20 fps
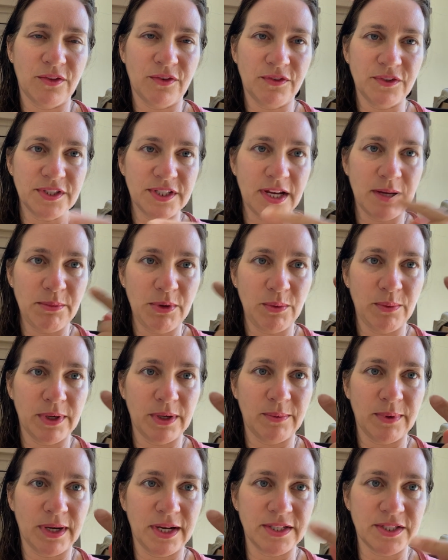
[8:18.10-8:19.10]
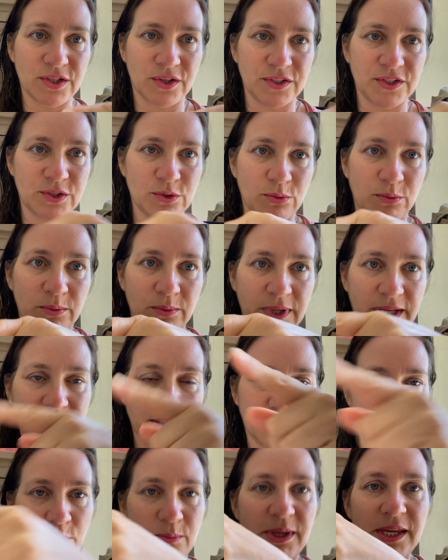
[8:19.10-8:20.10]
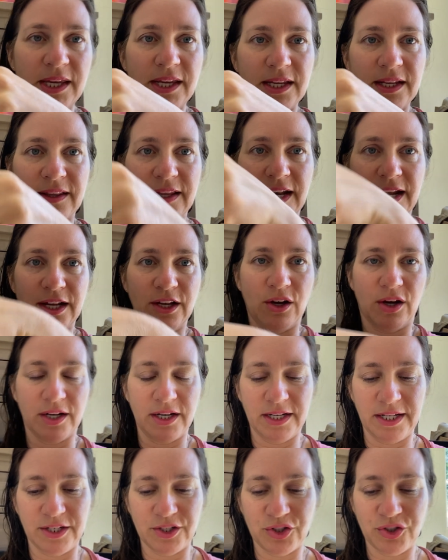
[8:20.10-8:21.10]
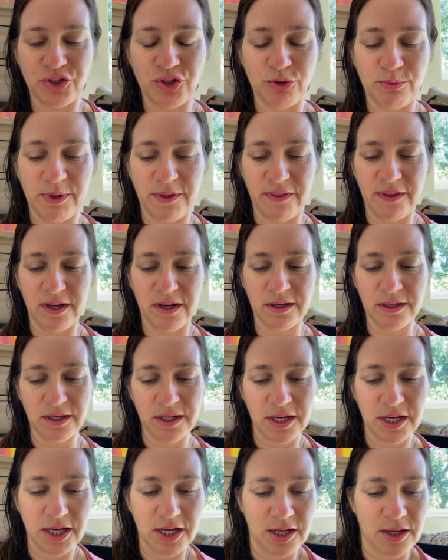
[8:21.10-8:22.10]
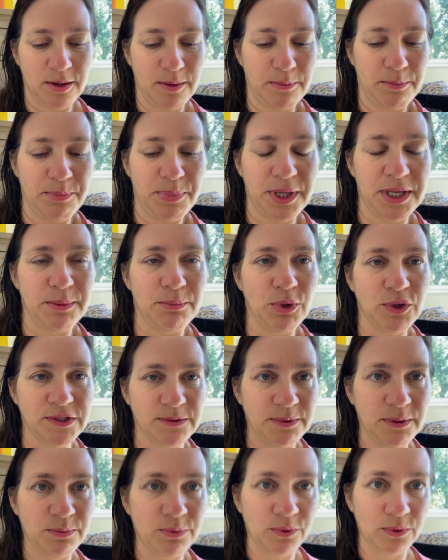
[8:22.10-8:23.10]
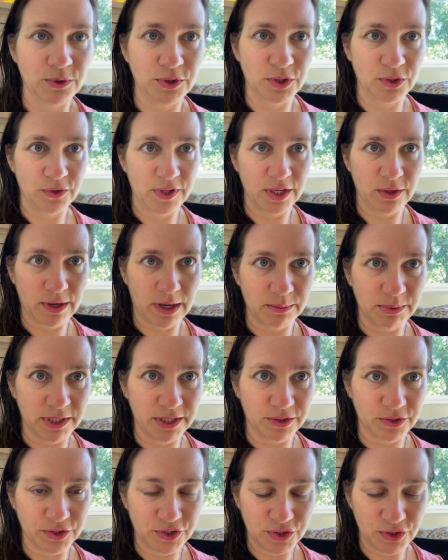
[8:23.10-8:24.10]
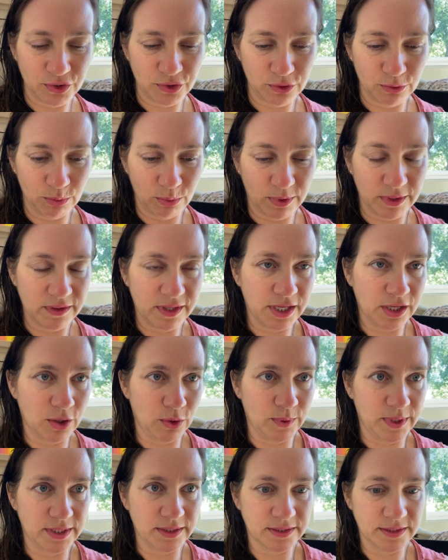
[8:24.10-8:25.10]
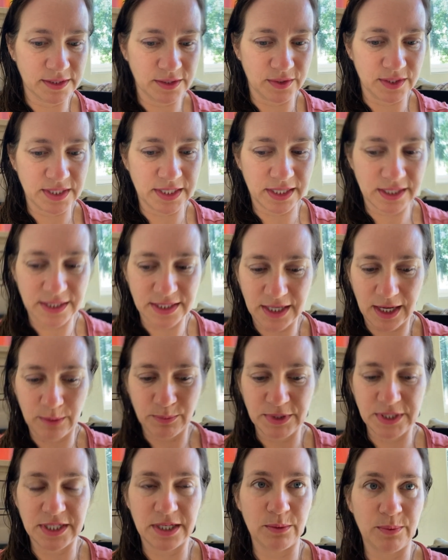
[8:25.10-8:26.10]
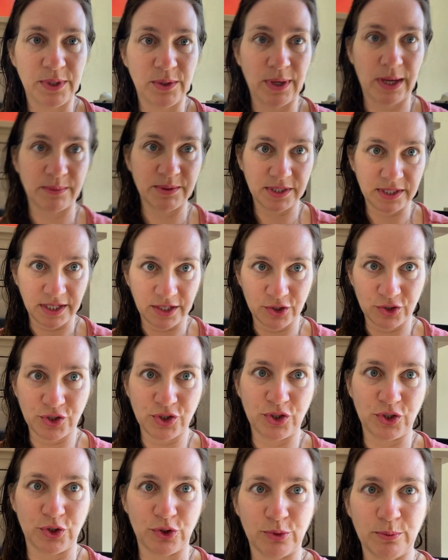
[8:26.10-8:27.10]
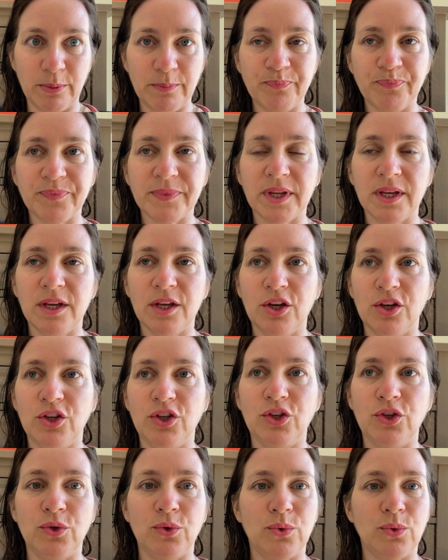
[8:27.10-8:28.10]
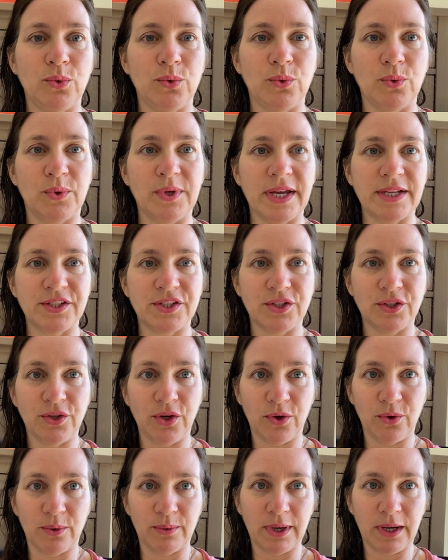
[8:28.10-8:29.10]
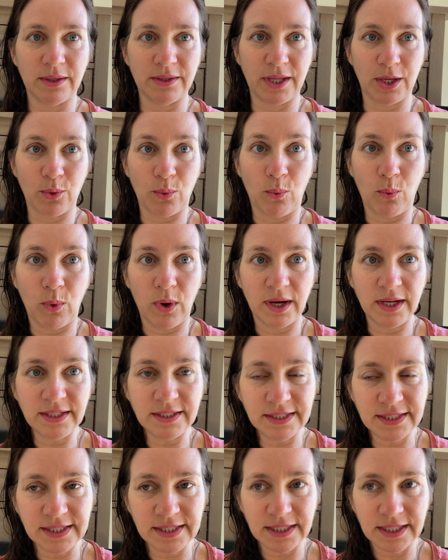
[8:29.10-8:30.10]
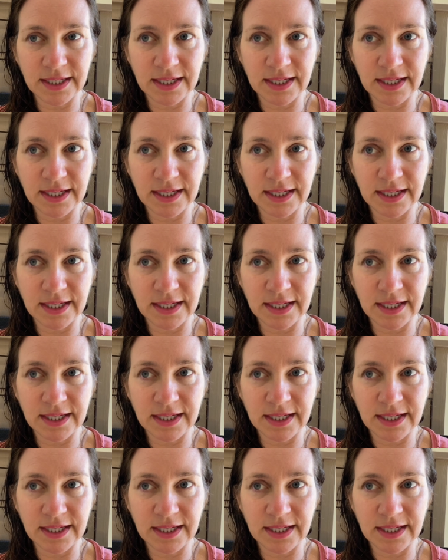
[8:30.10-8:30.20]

first time I went around, I started swimming it, and then I got an inner tube in there. But most people, they grab an inner tube when they go in. So the second time we did it, we grabbed an inner tube. You get to go around like once,